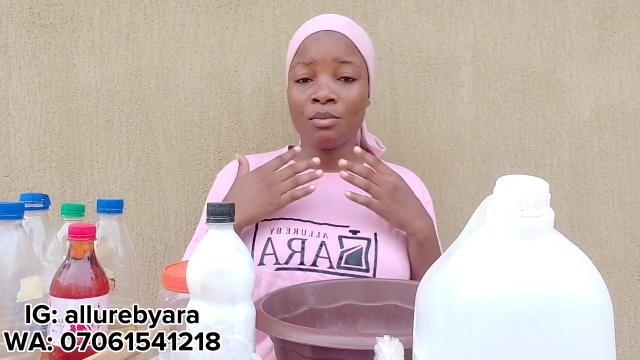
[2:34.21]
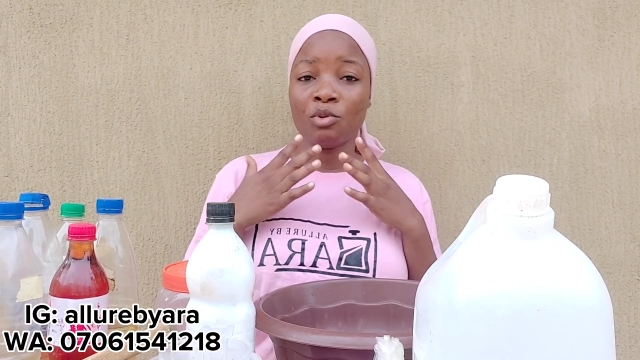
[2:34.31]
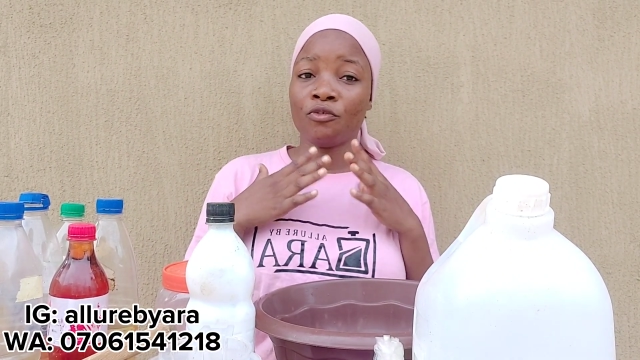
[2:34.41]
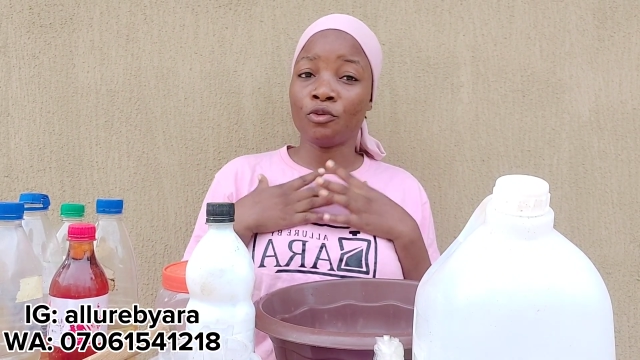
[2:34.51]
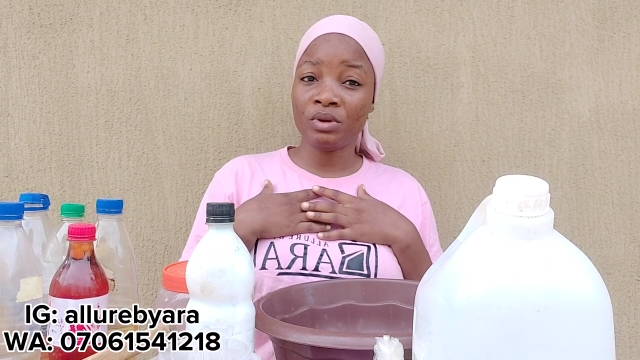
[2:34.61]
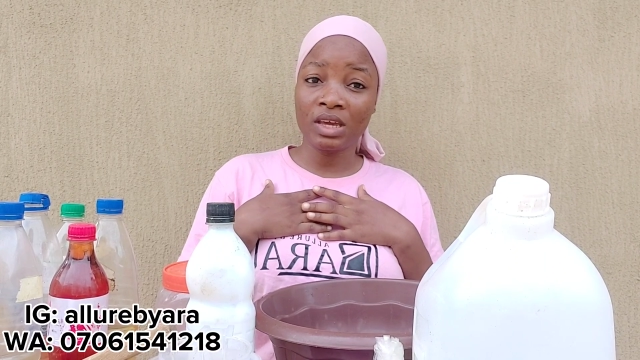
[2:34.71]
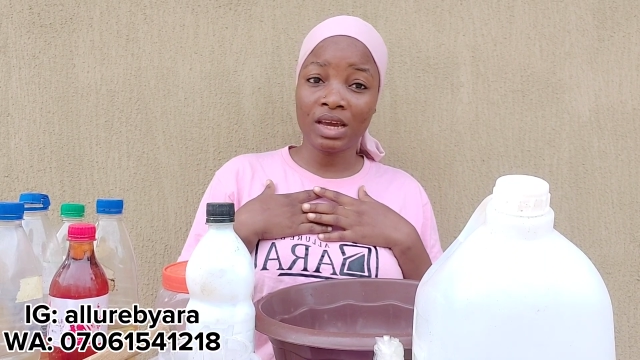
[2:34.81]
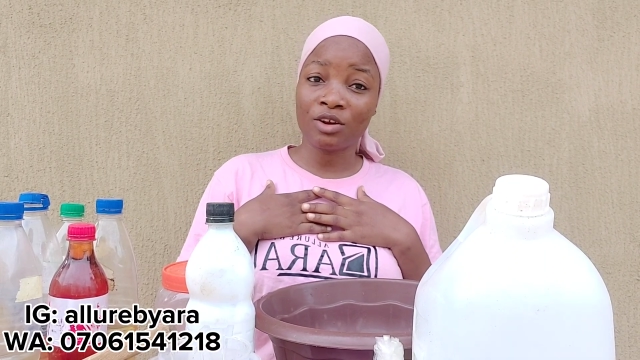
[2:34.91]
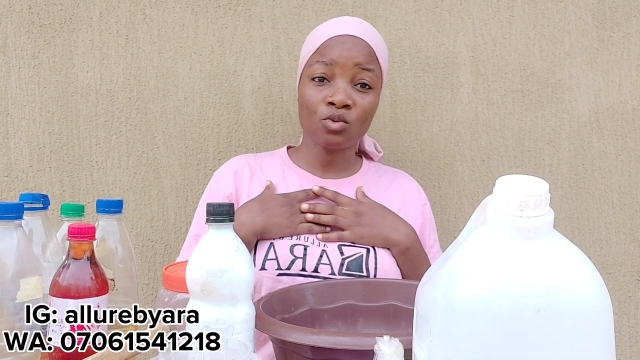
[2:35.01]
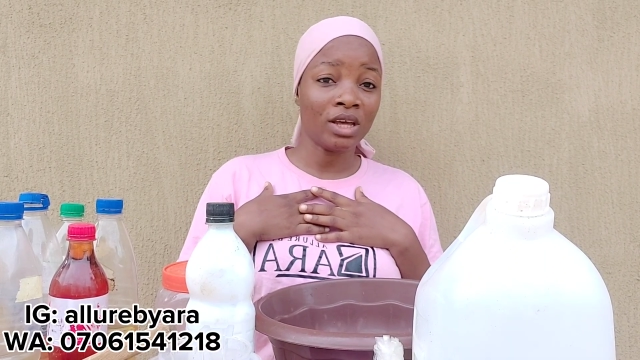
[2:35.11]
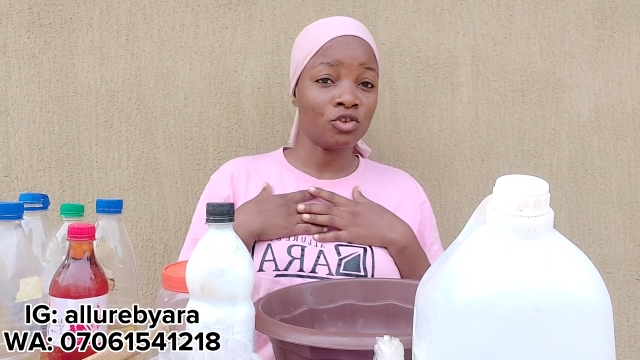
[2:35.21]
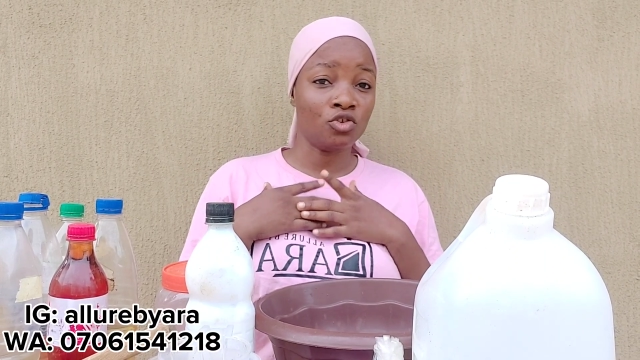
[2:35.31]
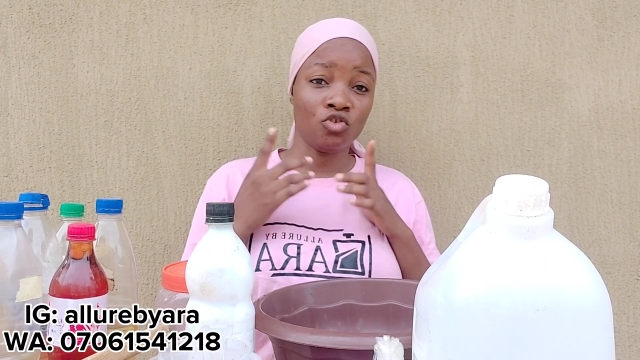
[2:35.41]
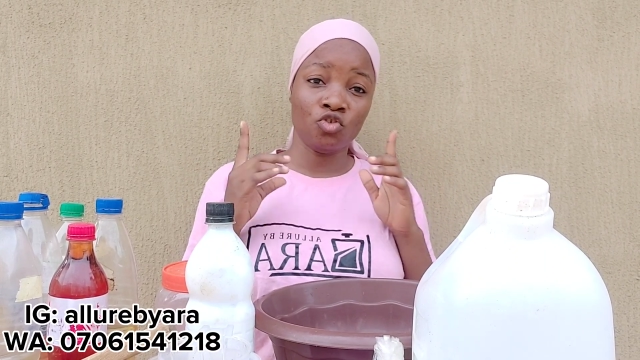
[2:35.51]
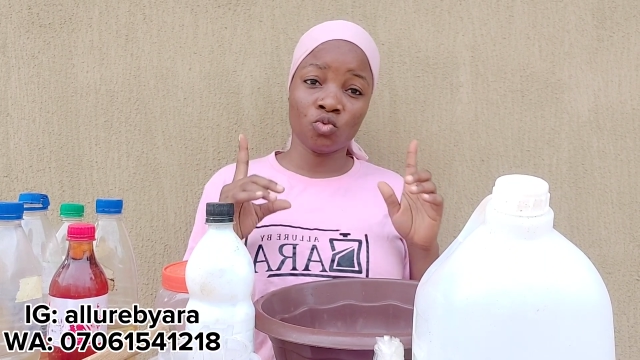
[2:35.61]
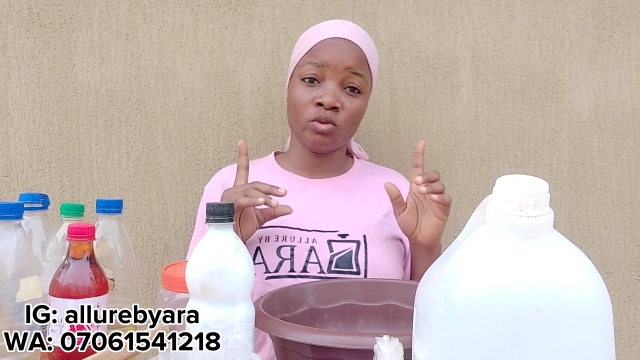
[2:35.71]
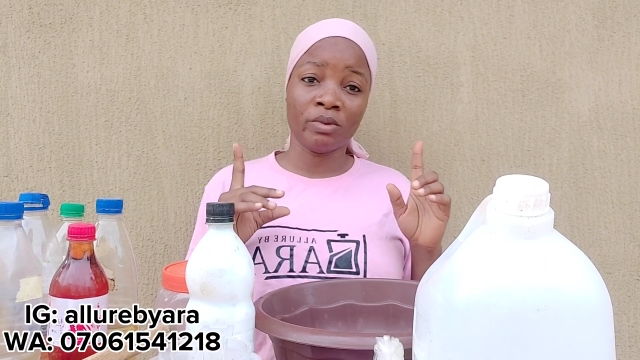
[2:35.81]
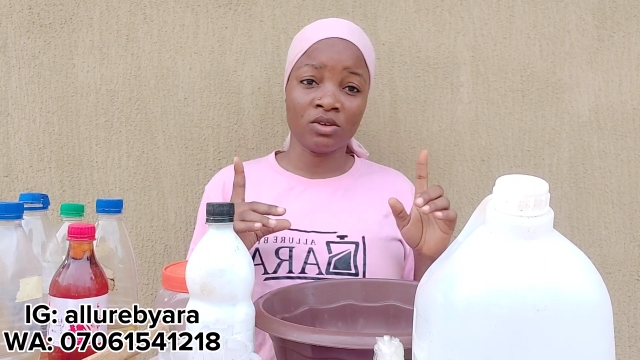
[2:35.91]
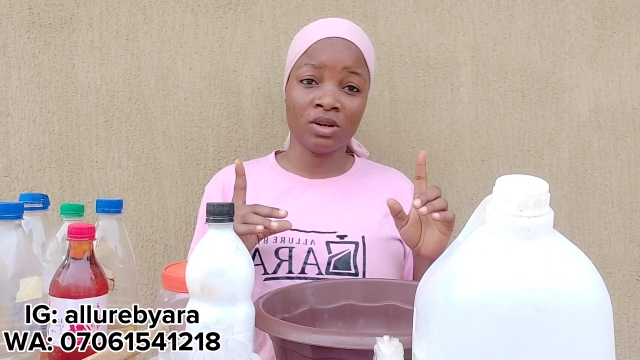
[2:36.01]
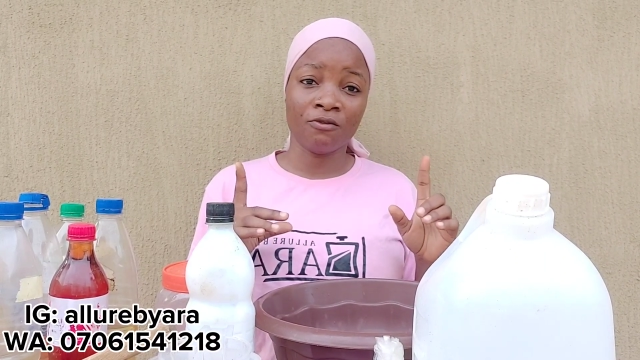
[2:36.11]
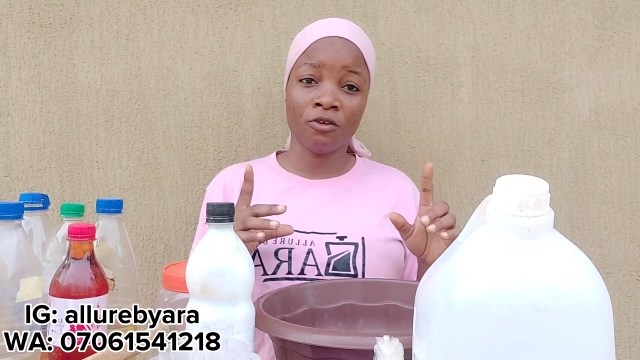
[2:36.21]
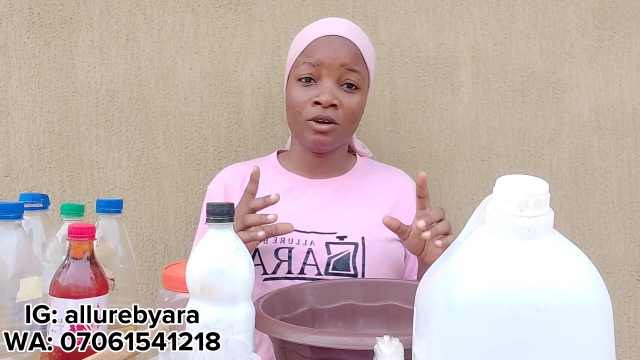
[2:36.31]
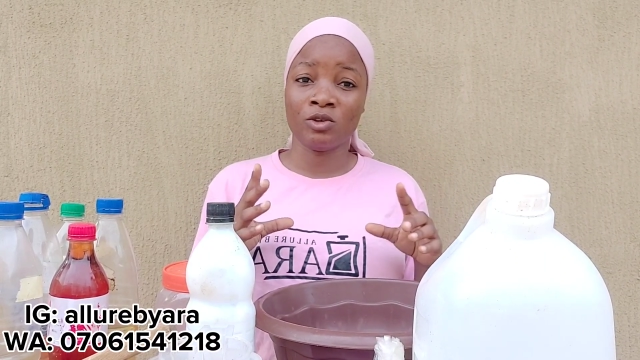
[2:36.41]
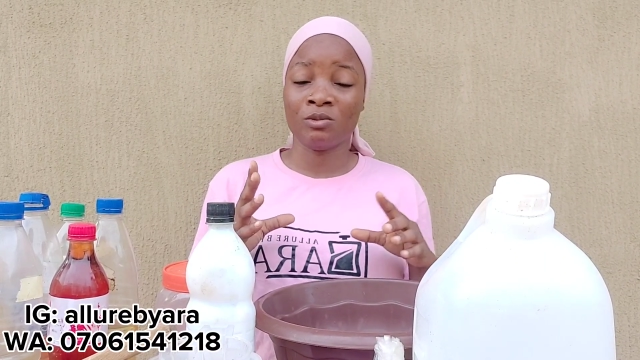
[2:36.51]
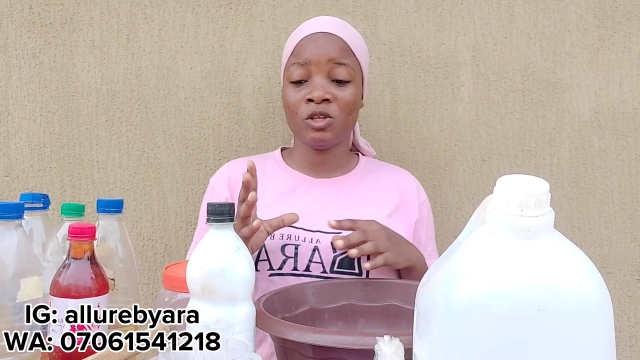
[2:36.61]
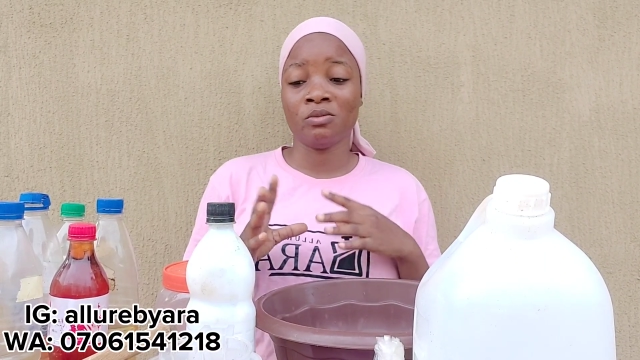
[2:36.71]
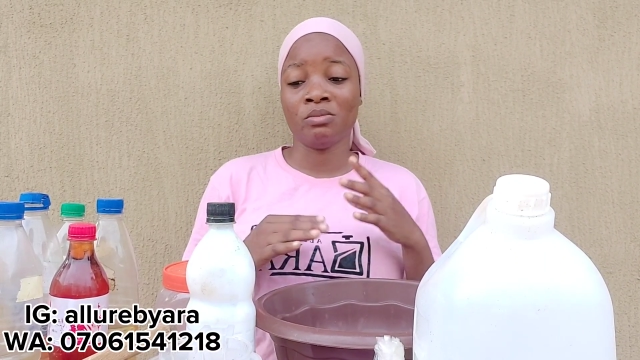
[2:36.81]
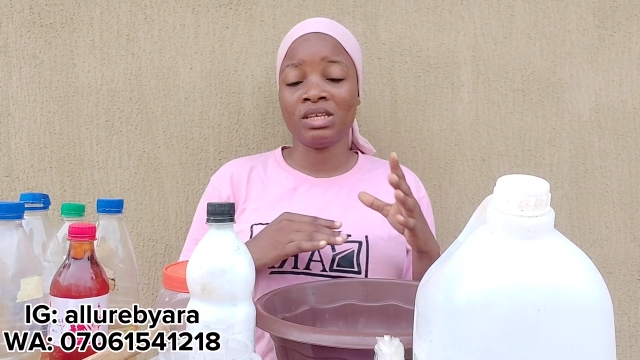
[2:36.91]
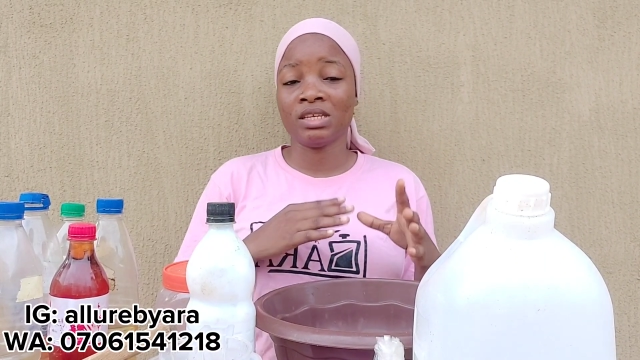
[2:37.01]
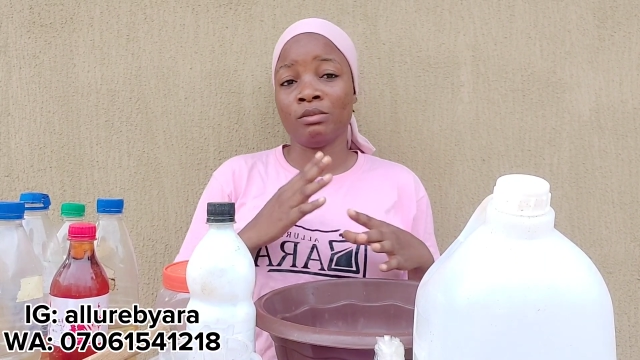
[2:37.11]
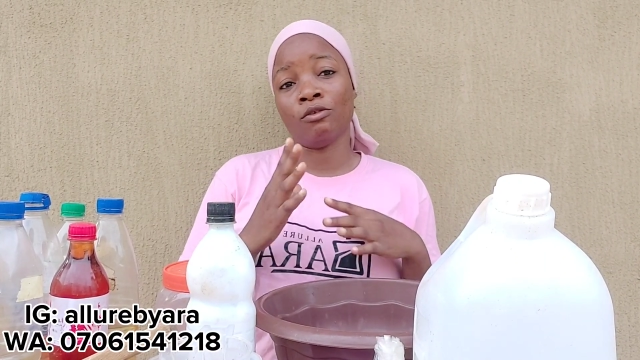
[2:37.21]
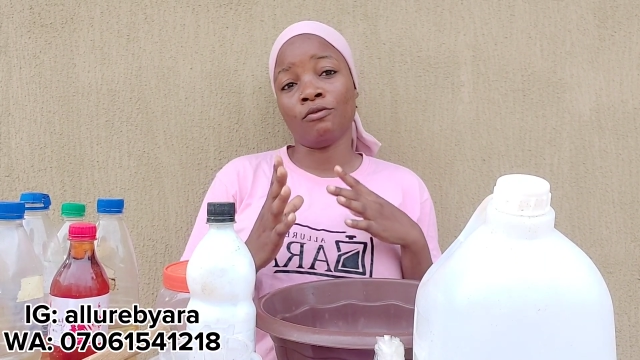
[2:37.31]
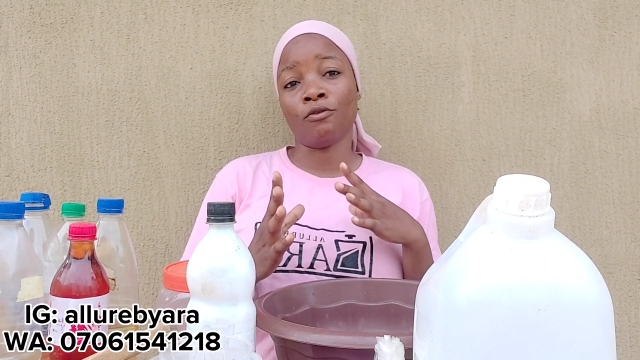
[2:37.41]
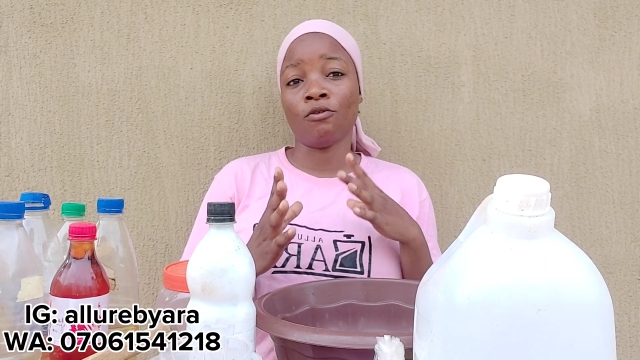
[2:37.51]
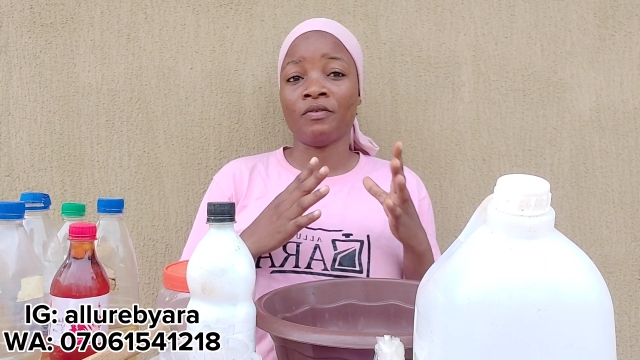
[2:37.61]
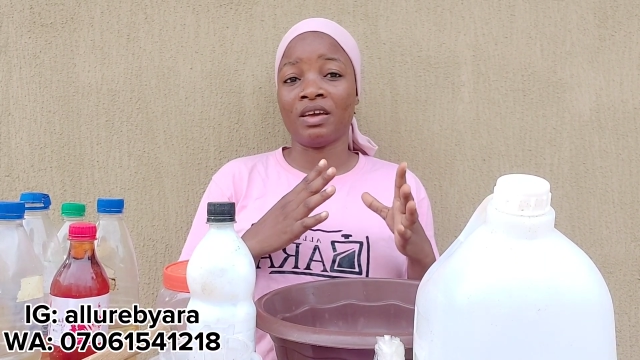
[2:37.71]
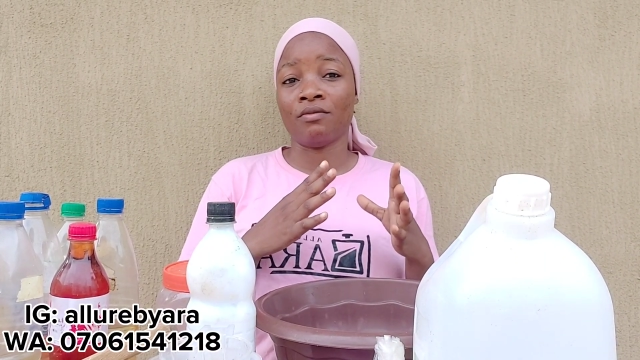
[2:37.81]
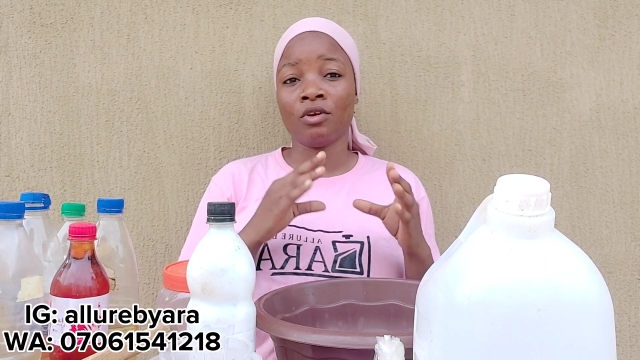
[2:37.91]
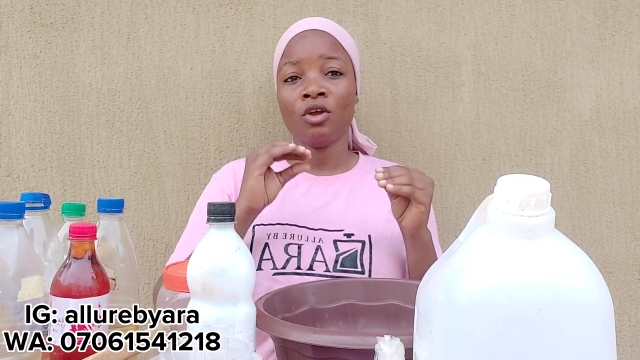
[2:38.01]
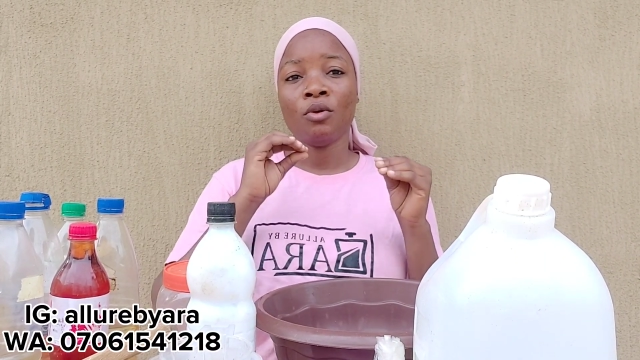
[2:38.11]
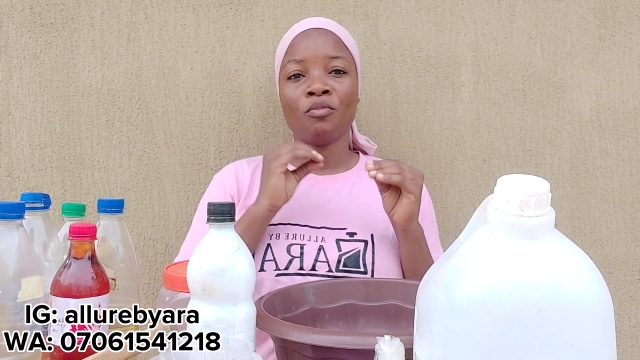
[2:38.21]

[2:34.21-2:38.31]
but for me, I don't like to use just one particular fragrance, so I'm going to be mixing about 4 or 5.